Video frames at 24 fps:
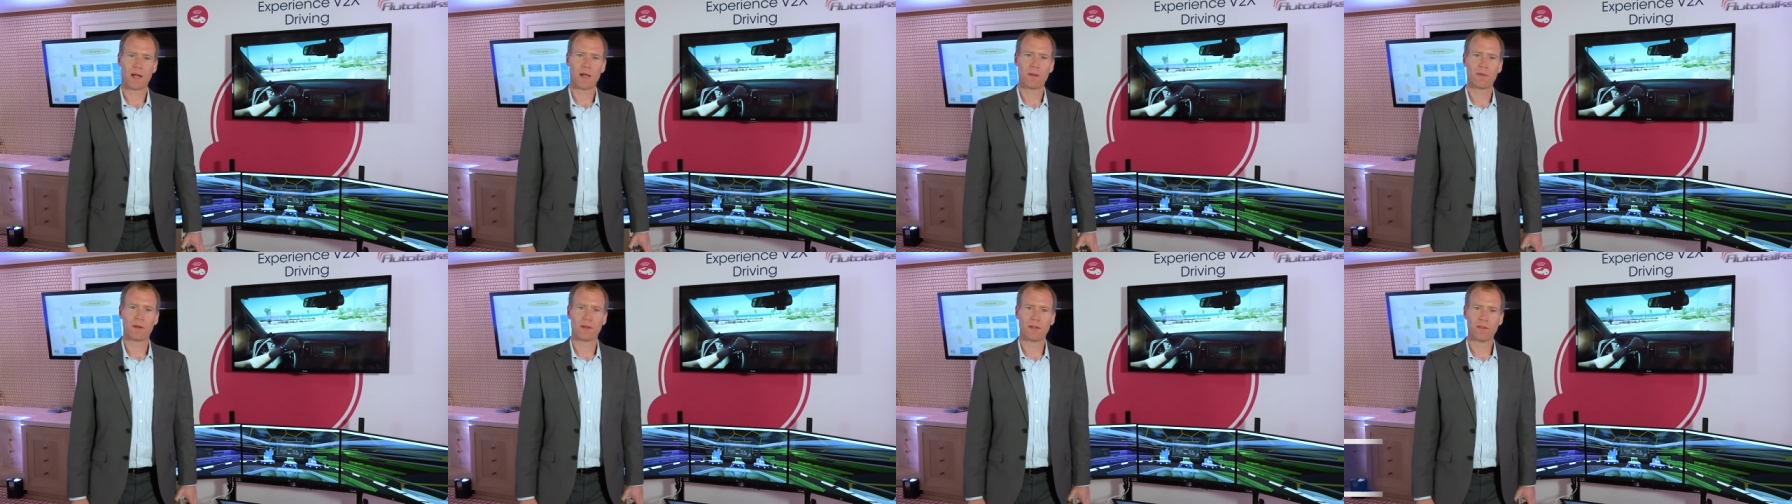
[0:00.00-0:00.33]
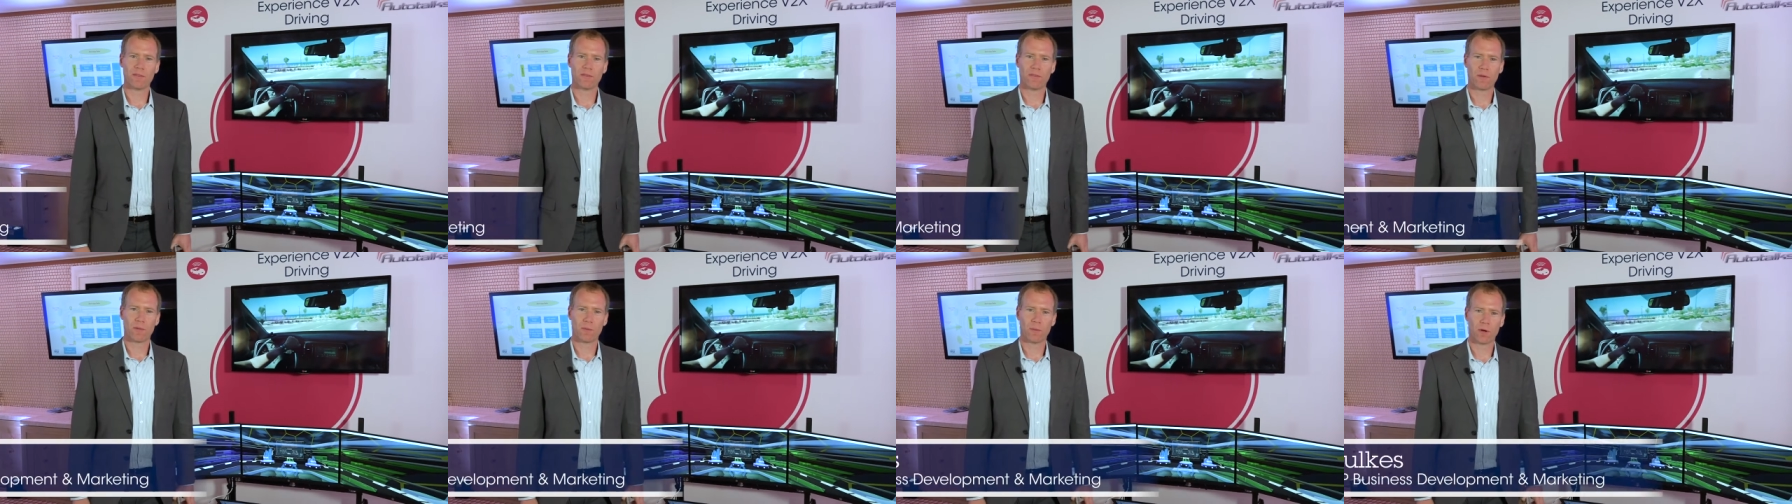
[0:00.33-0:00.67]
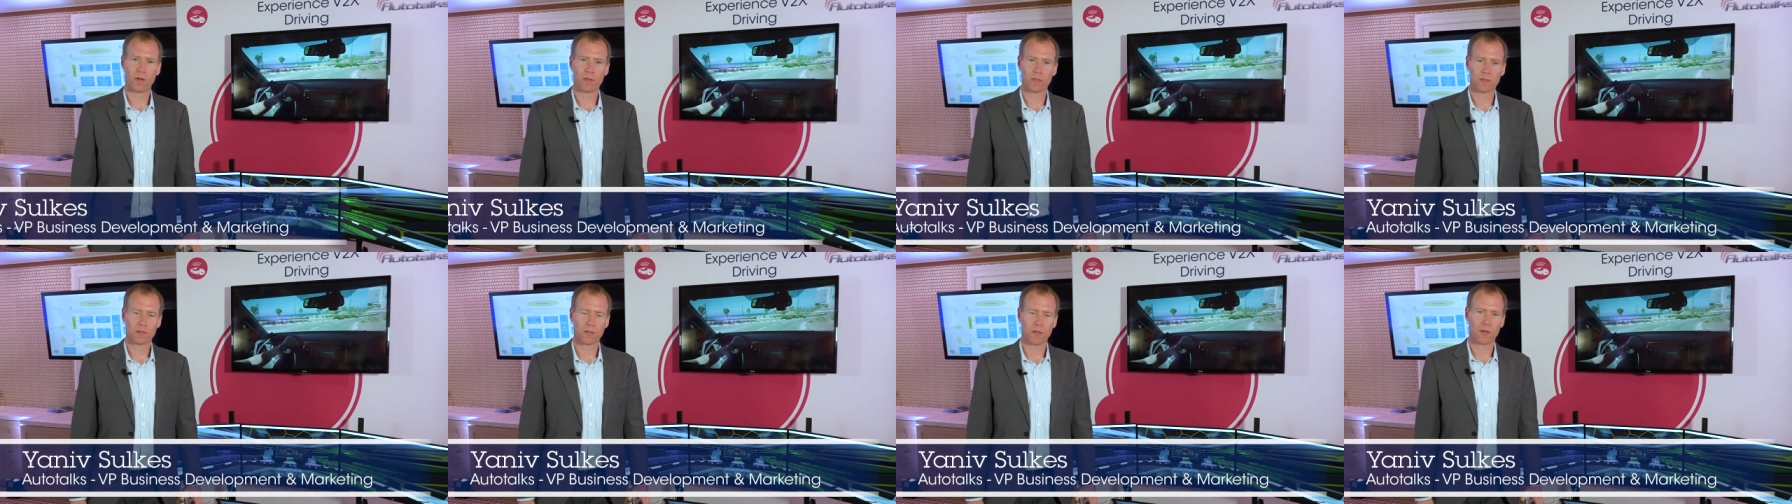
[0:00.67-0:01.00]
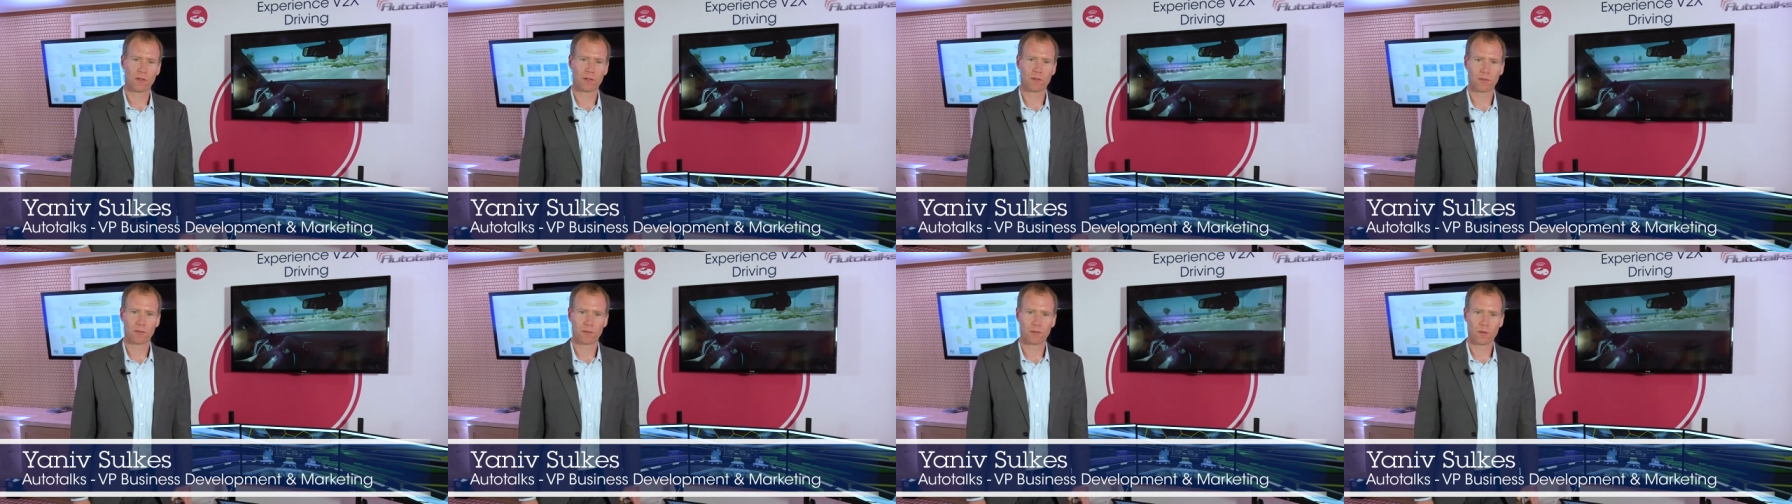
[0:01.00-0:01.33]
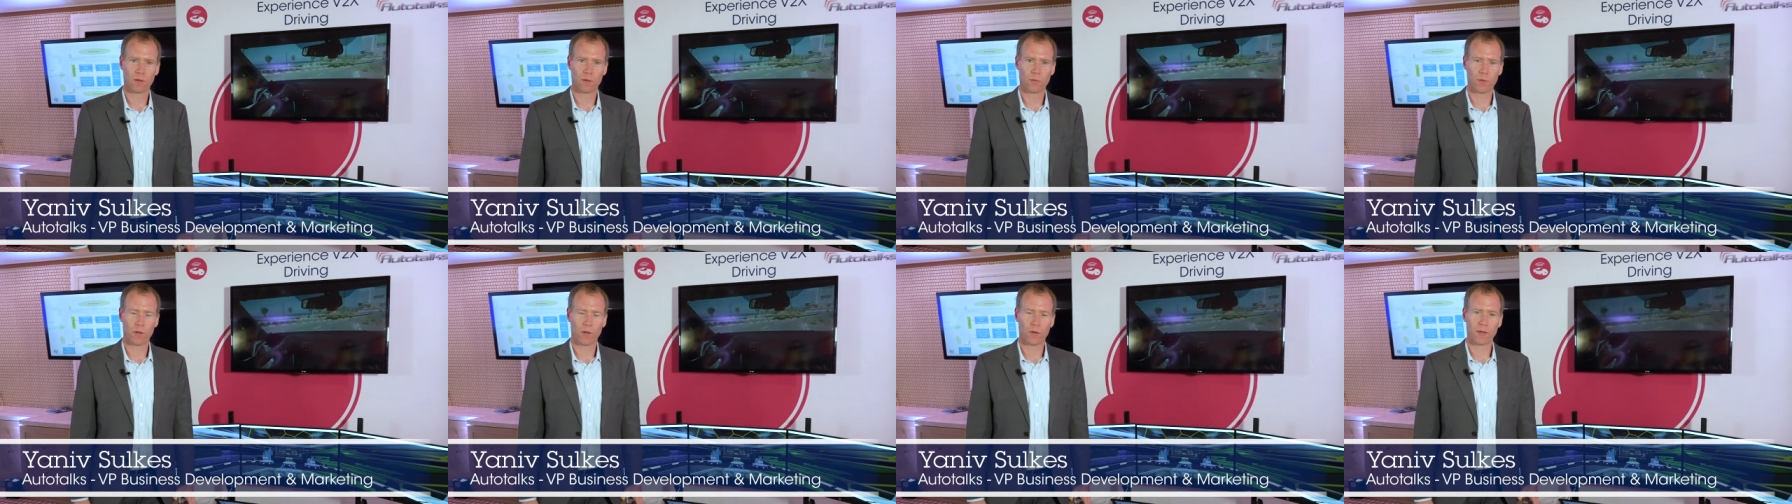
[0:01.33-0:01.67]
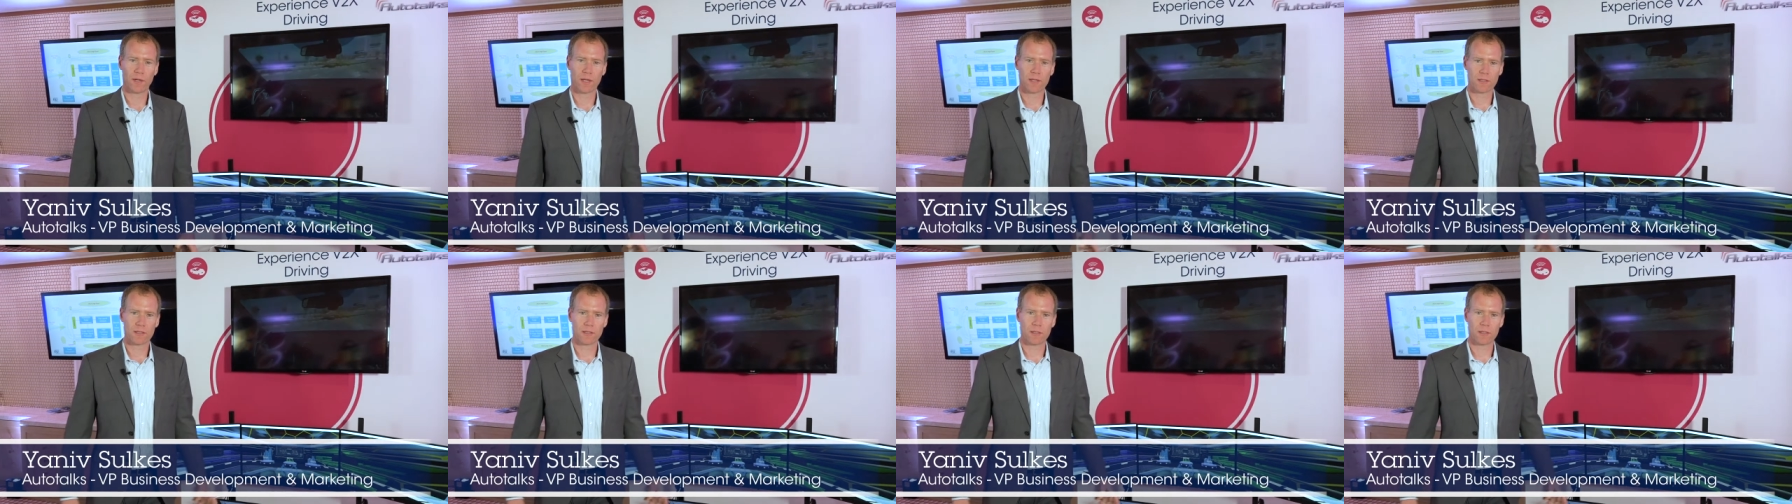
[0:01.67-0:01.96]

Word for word: I'm Aniv from Autotalks. We're an